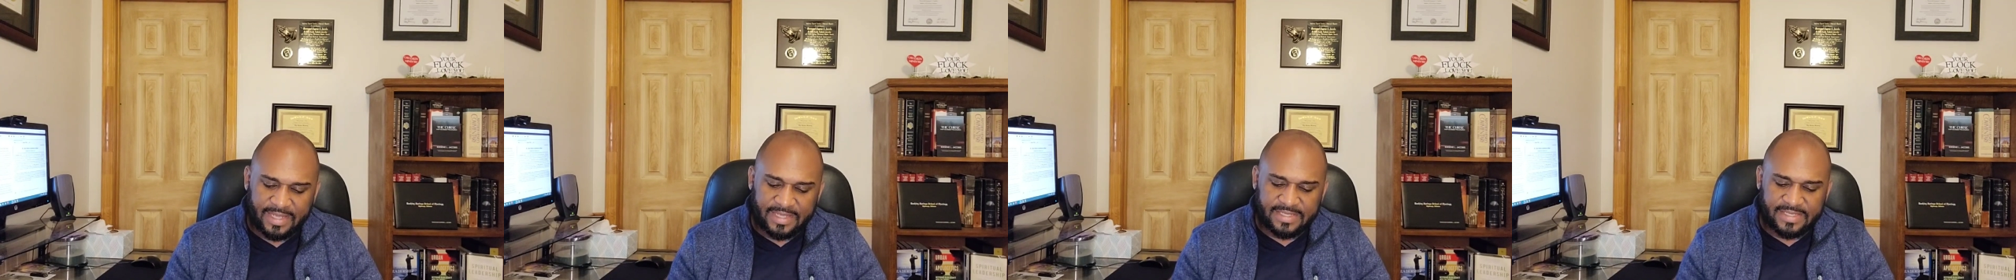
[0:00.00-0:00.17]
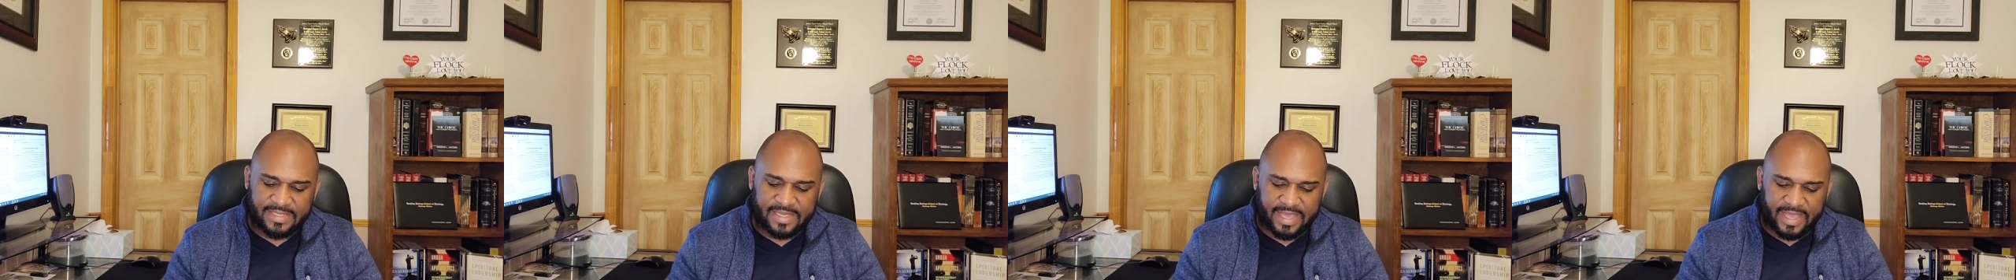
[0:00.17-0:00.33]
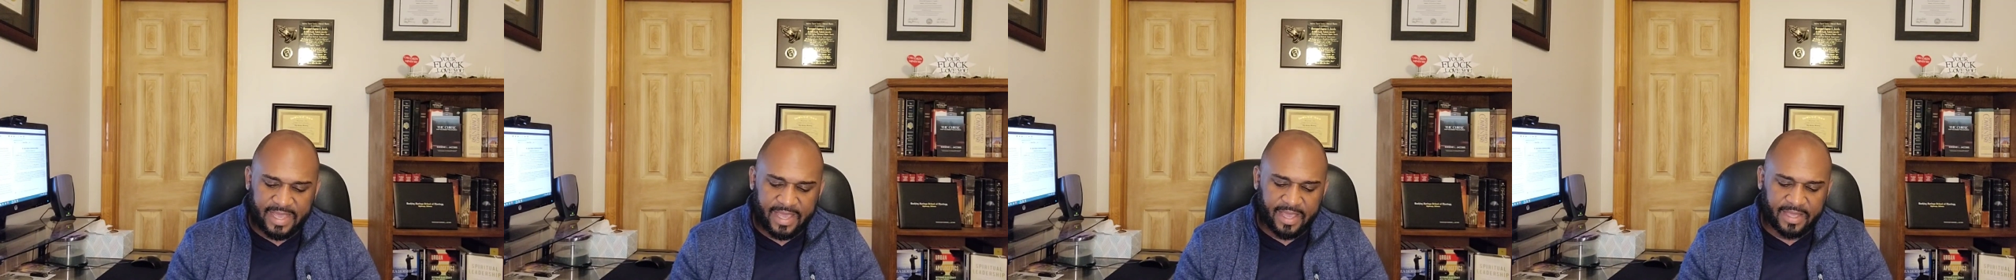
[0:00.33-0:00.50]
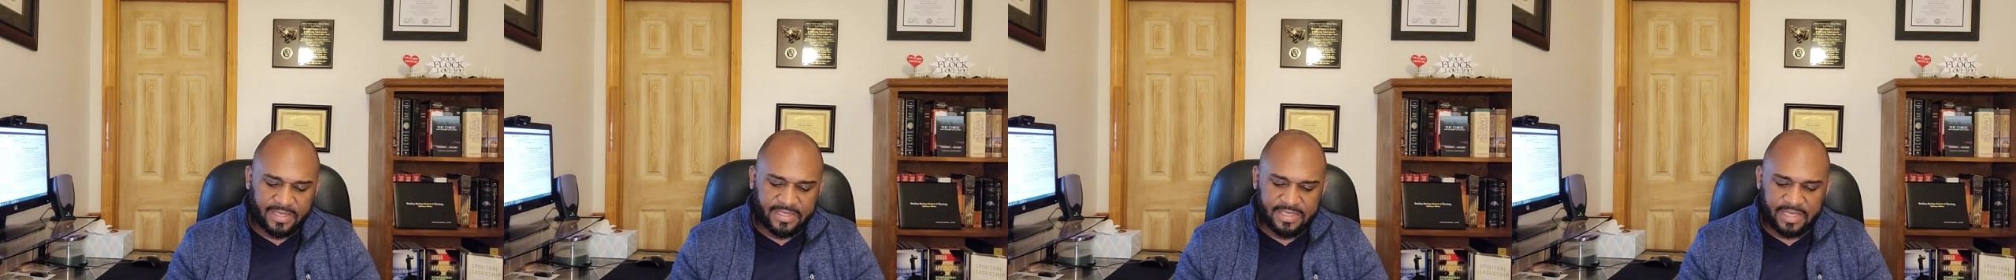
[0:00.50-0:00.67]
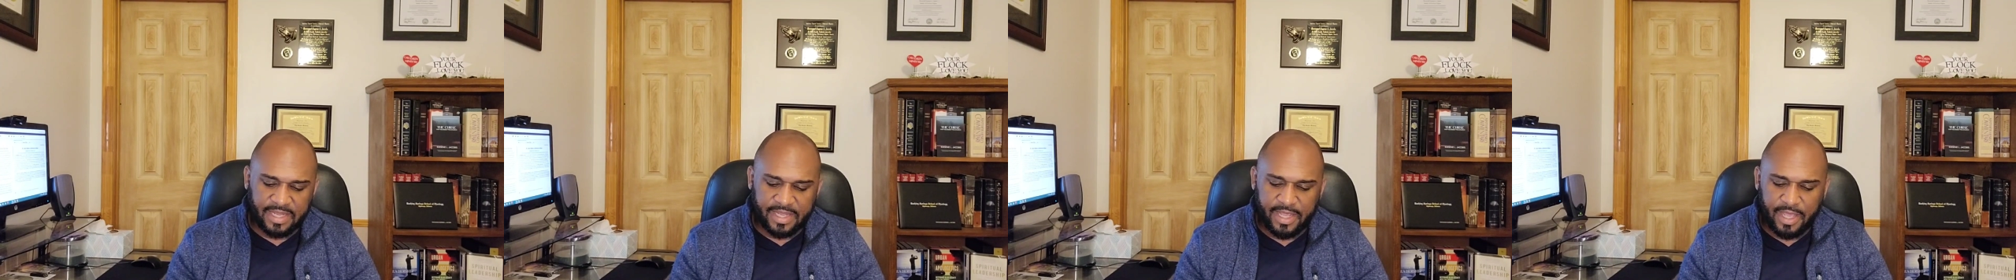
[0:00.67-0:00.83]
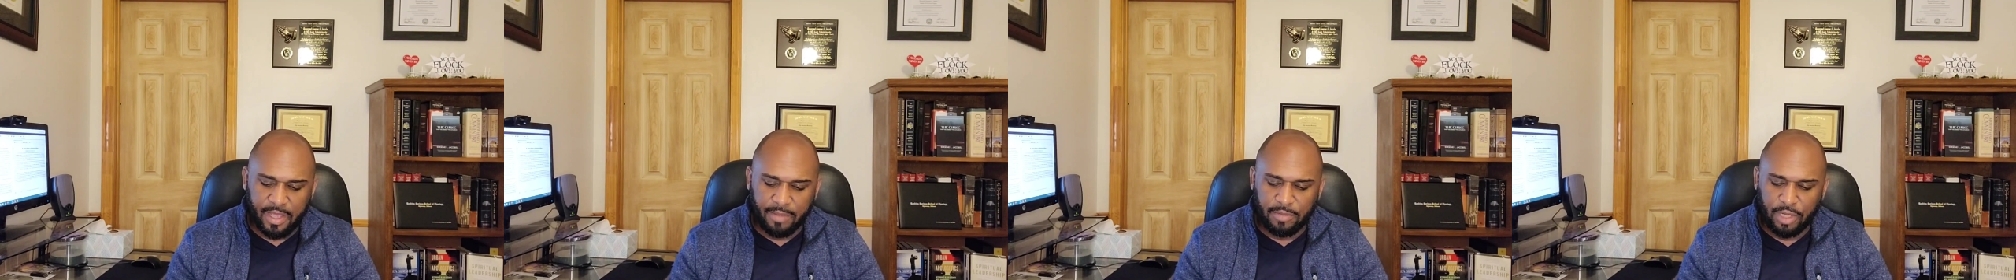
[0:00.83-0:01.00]
saying
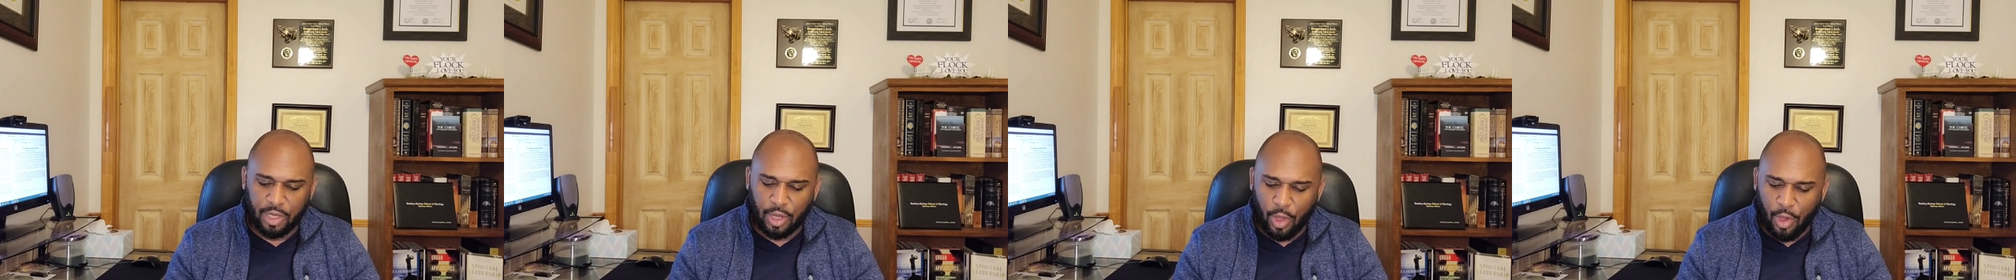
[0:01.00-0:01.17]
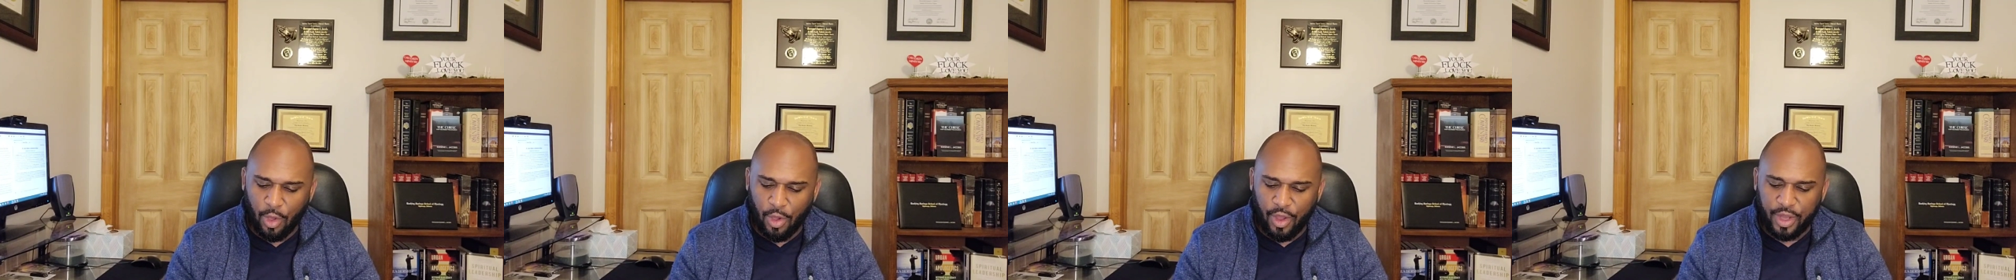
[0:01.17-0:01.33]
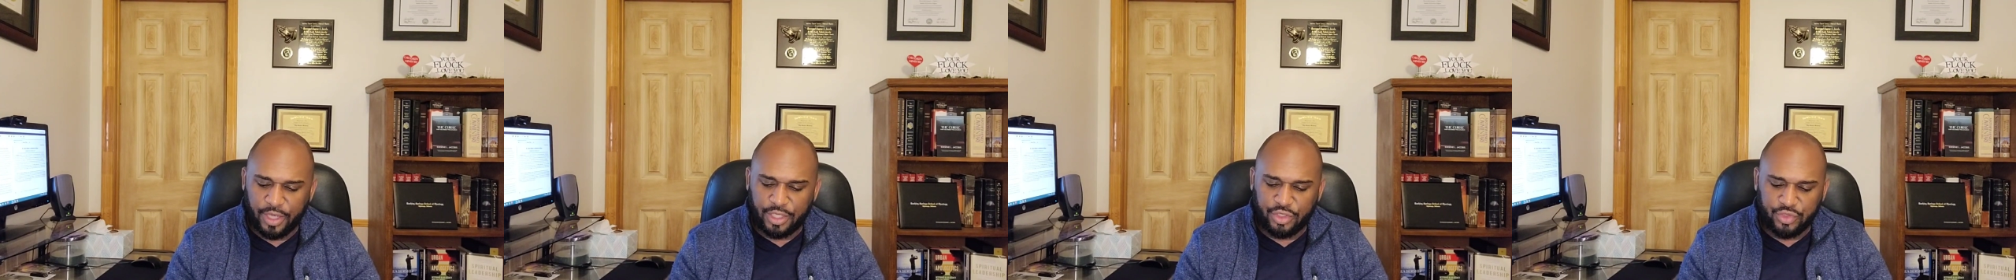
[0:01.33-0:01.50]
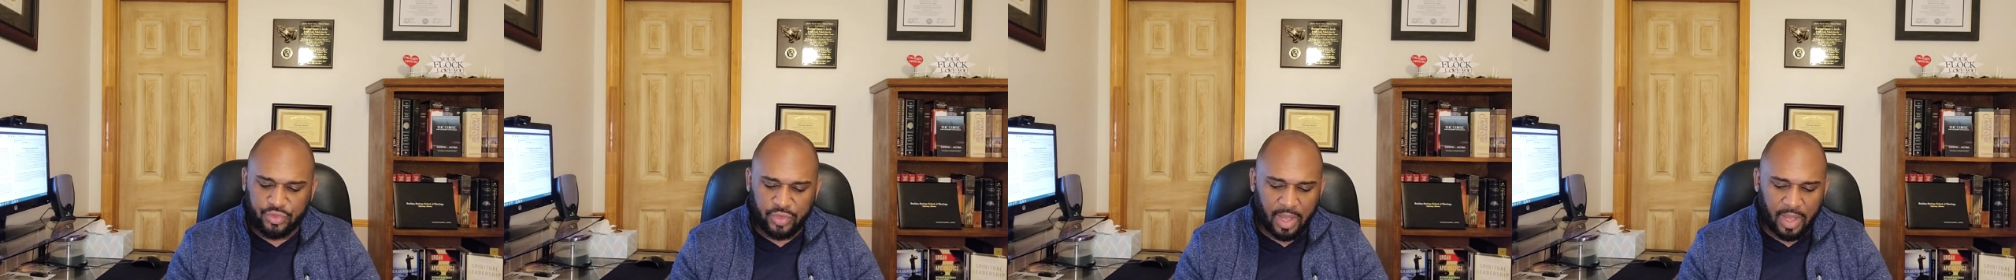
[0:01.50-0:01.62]
unto him, Lord,